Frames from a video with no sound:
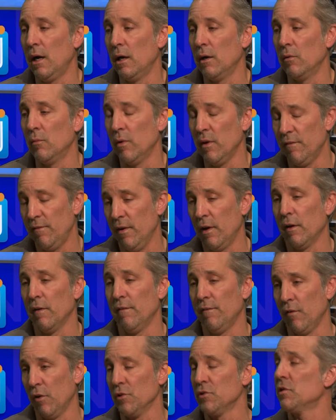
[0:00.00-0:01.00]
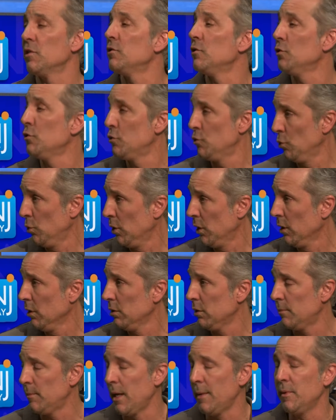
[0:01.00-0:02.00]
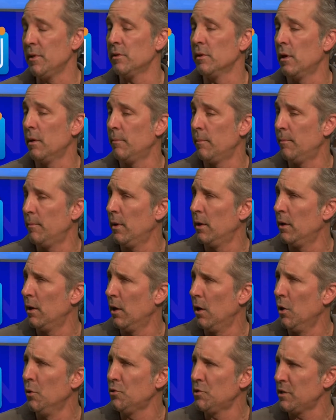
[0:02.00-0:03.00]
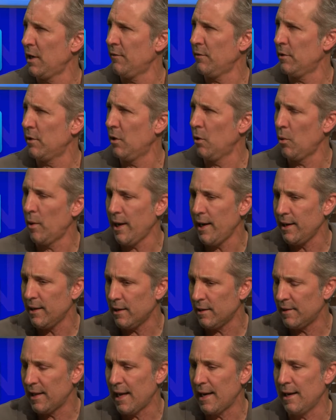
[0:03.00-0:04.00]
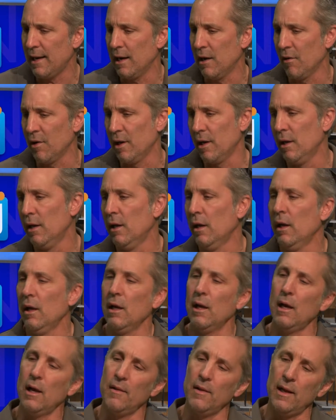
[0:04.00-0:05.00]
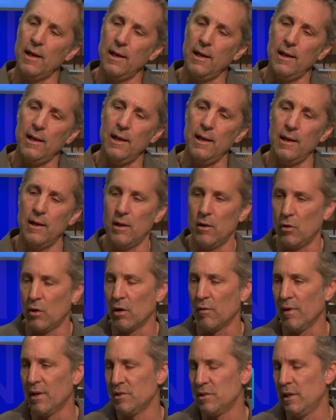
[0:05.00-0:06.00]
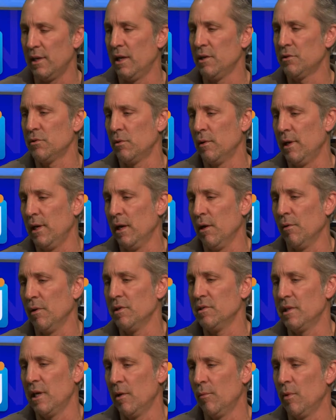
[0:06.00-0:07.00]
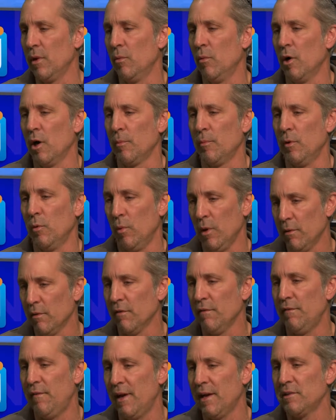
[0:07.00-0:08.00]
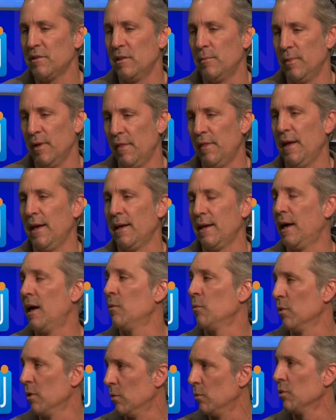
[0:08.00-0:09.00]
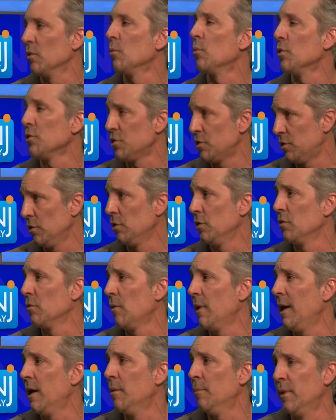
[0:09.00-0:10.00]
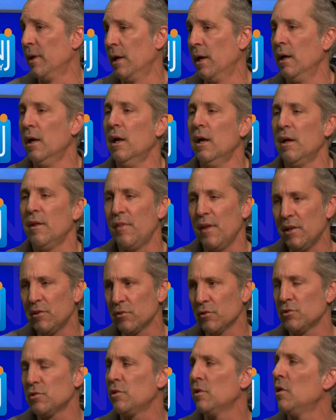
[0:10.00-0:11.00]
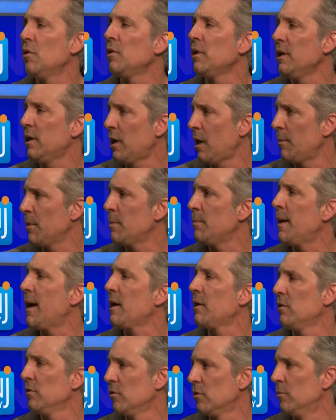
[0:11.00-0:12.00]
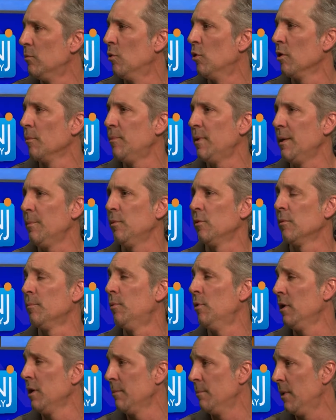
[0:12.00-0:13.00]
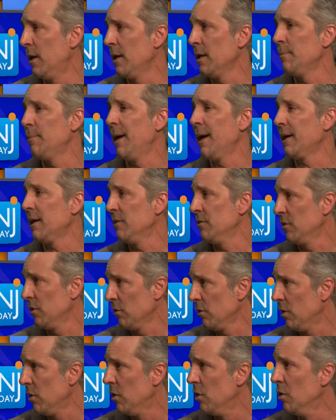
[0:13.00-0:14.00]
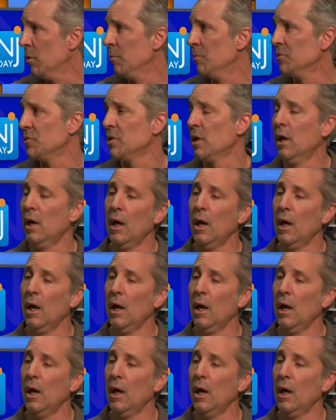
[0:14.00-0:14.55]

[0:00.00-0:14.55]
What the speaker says: We felt it first at the shore, maybe right. 07, 08, that area. Yeah. And then it hit in our residential areas that we work. But we were affected, but thank God we're still around. But things are slowly coming back a little more. People are putting money back into their homes.